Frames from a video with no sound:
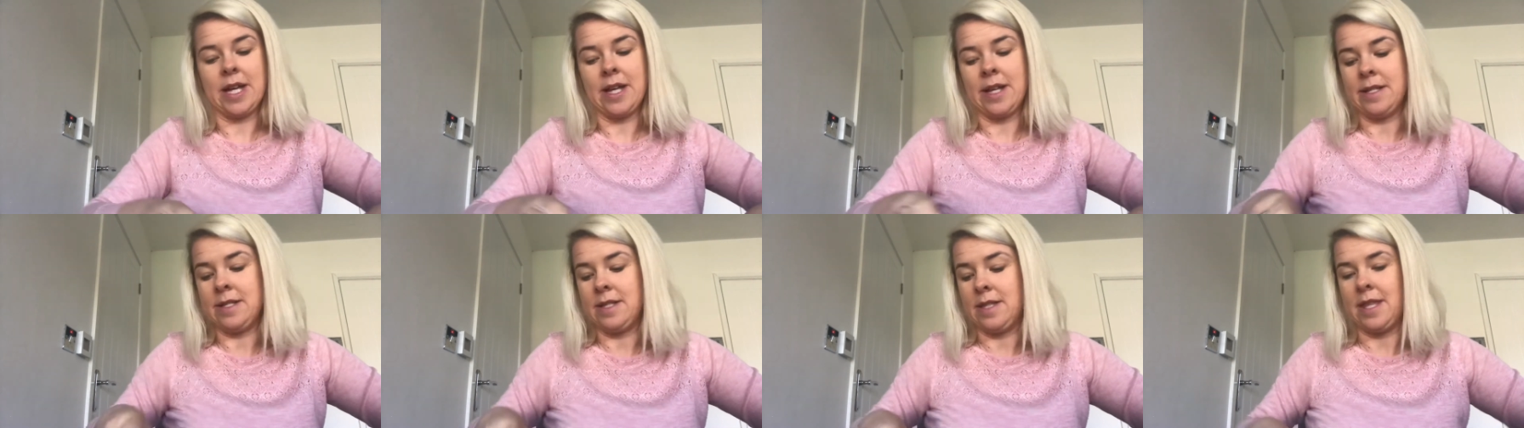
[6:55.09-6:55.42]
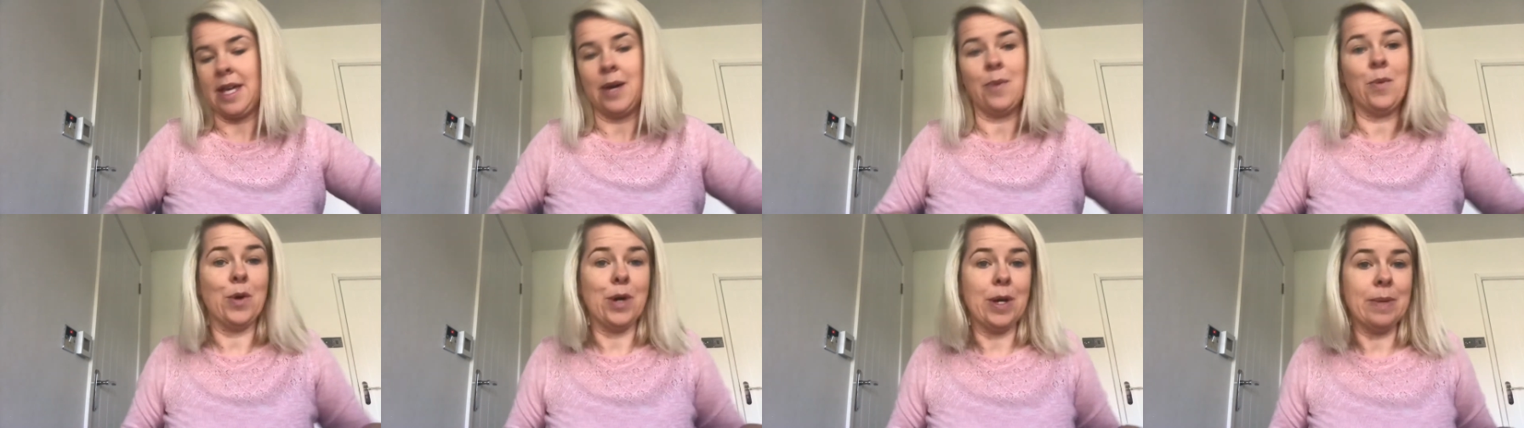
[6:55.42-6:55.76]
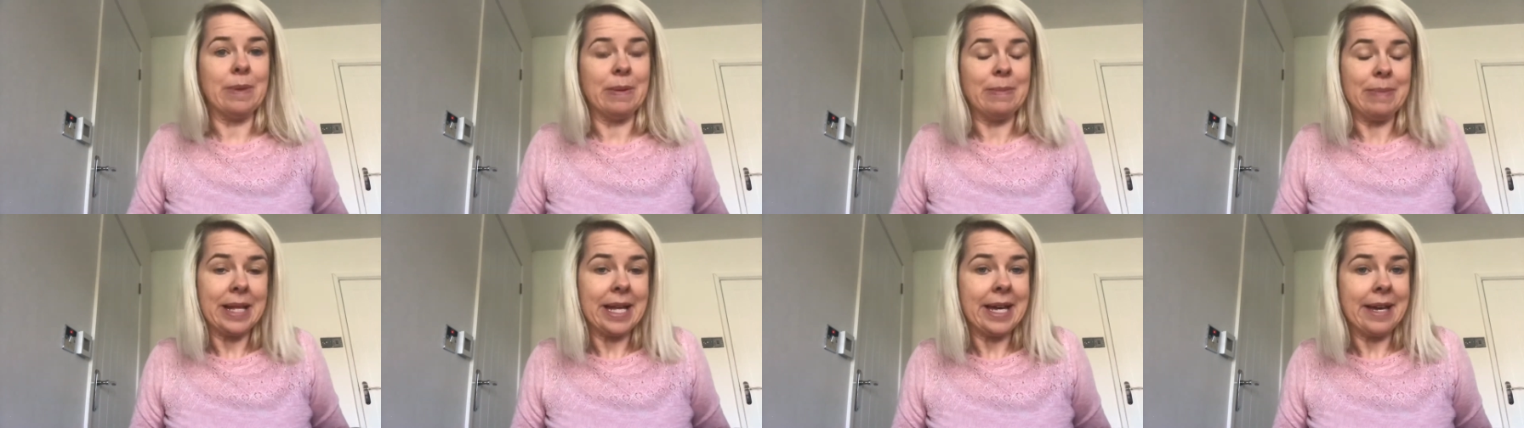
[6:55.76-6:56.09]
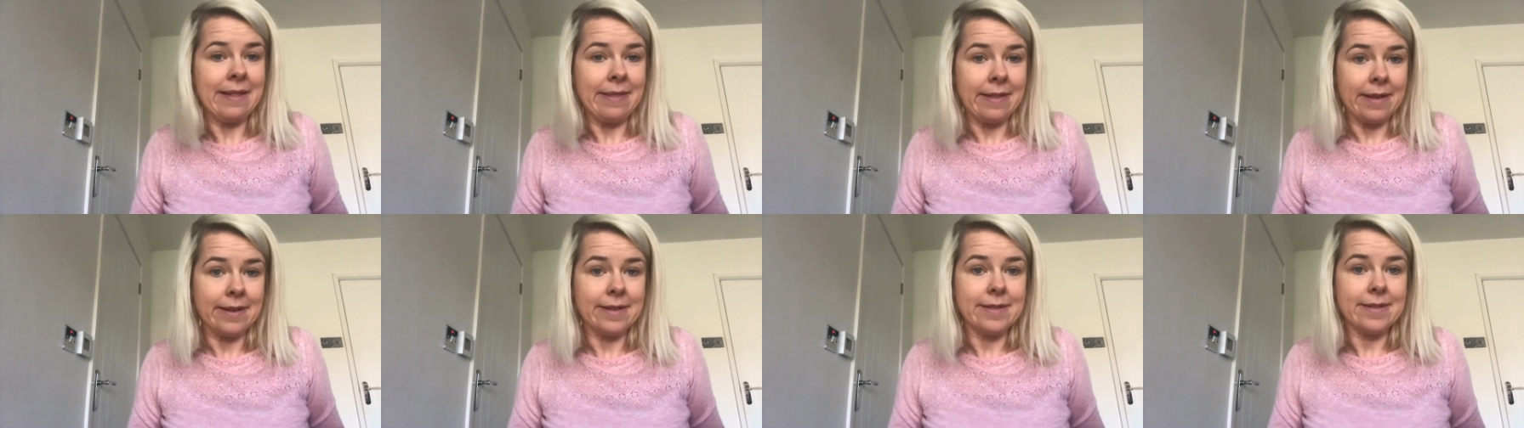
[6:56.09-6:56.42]
and they will come and play
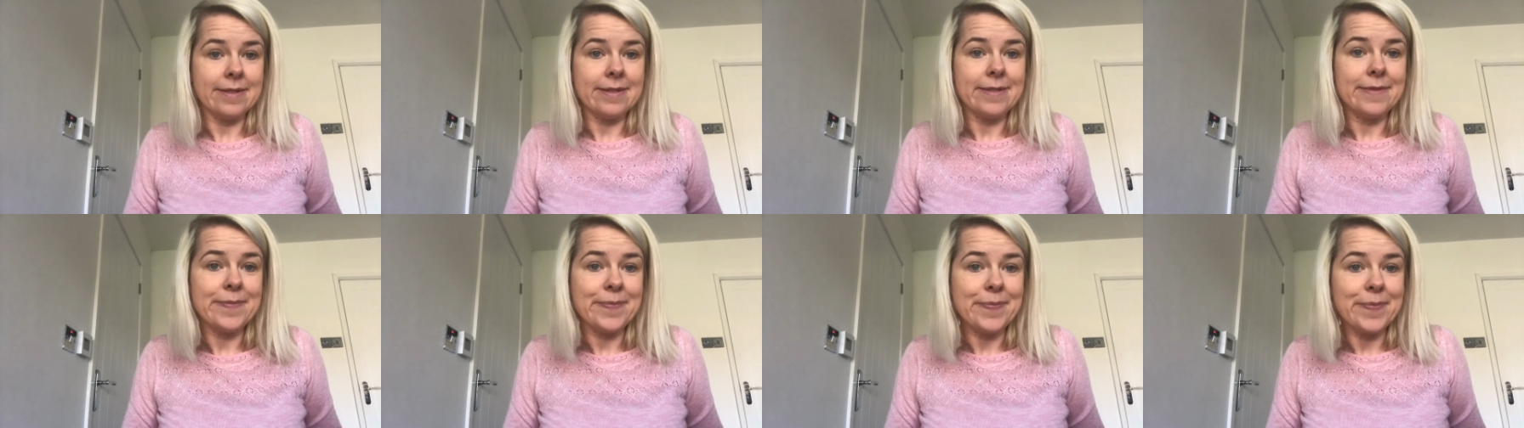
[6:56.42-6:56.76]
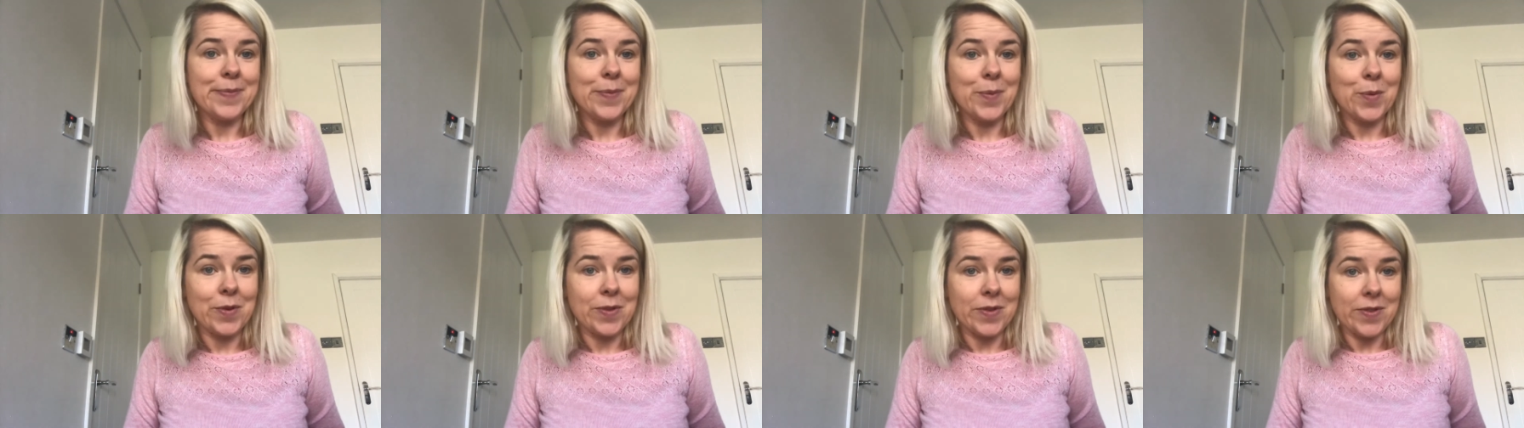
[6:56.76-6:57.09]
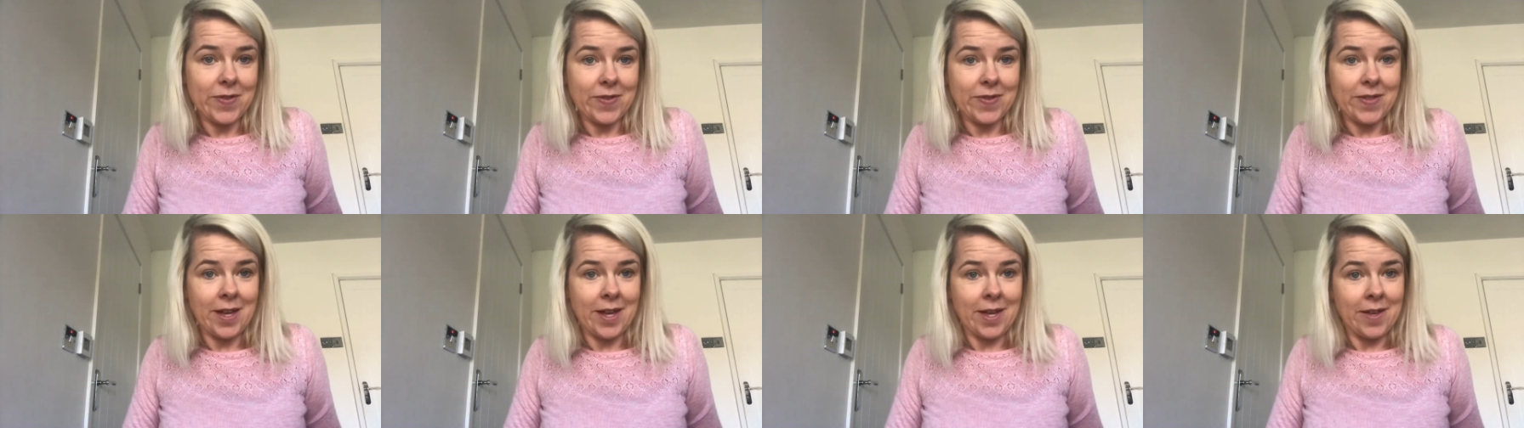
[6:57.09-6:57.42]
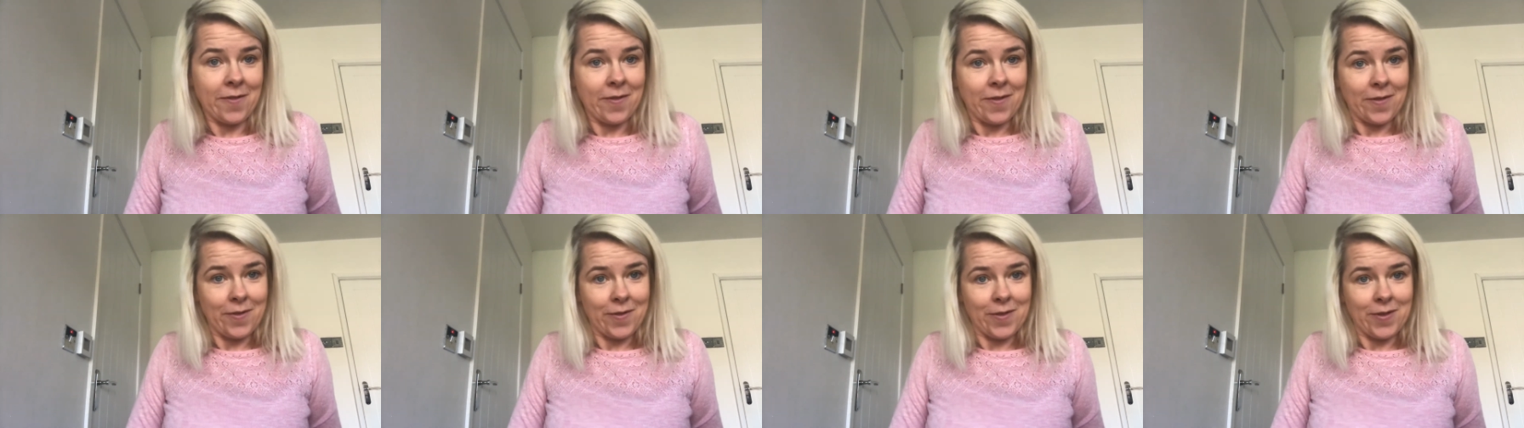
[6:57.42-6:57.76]
in this once
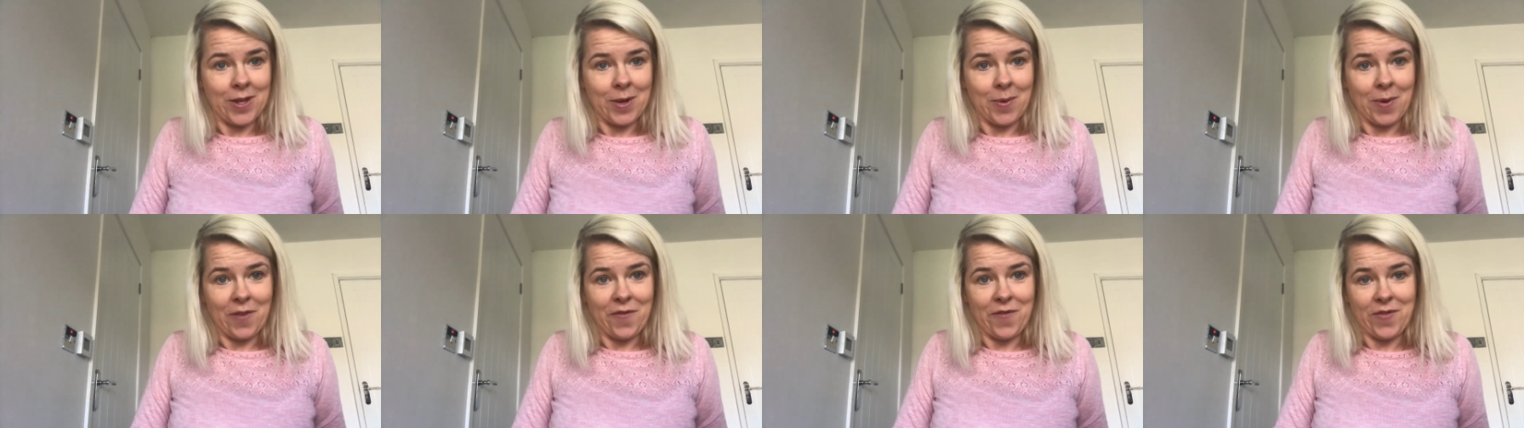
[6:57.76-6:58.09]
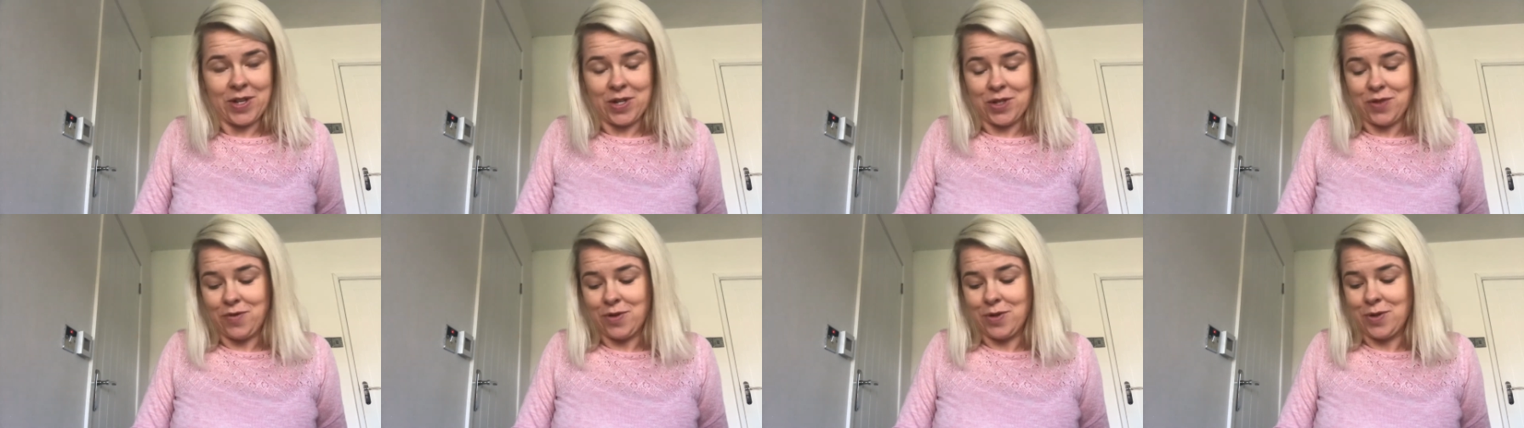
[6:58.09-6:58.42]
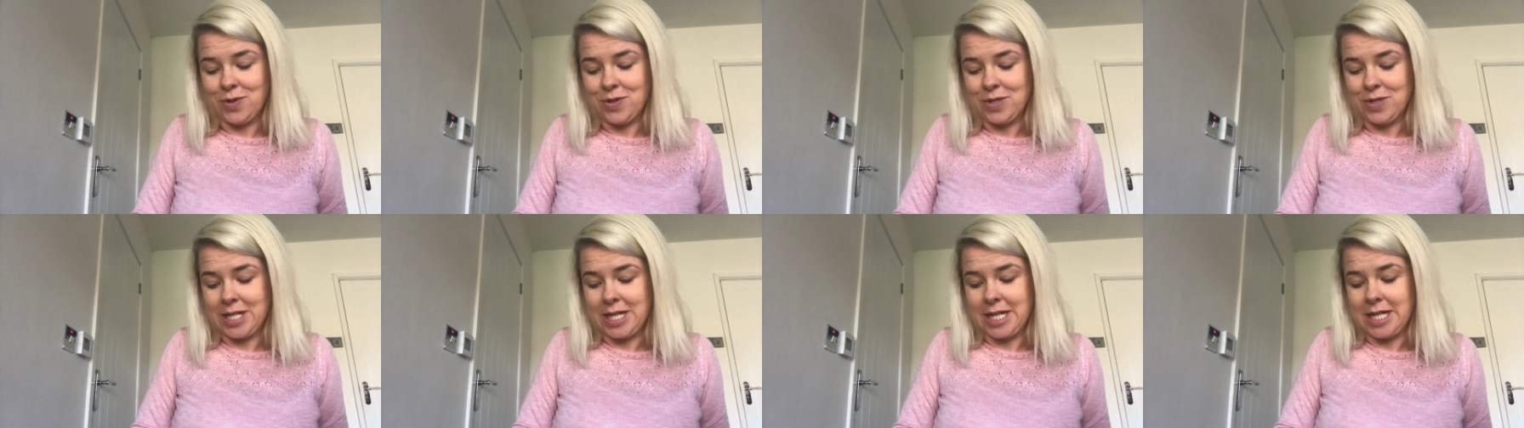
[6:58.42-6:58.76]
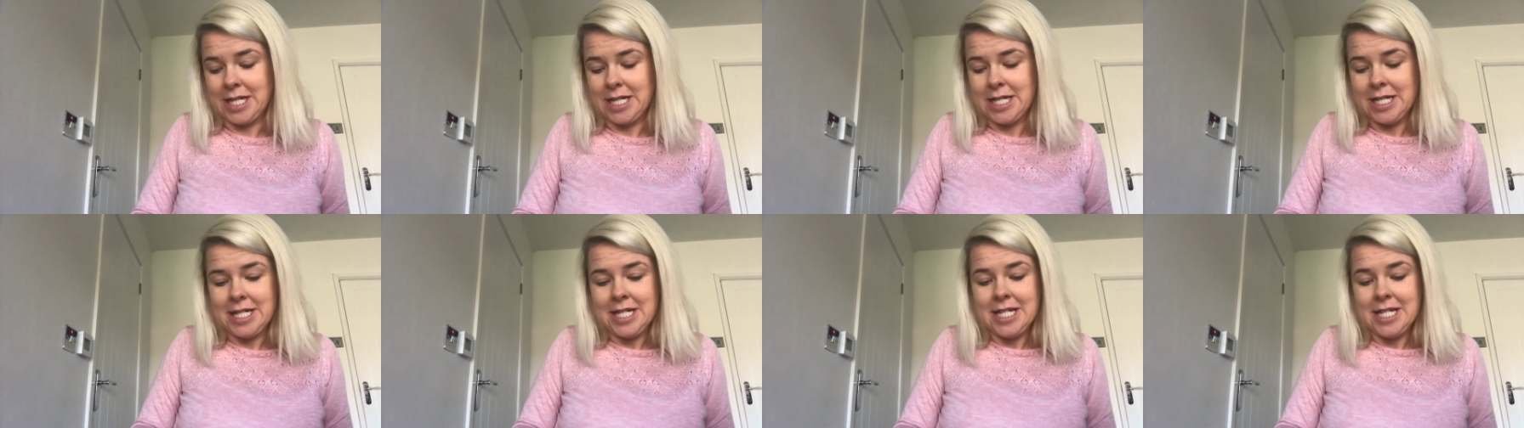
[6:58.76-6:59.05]
they know I've finished recording.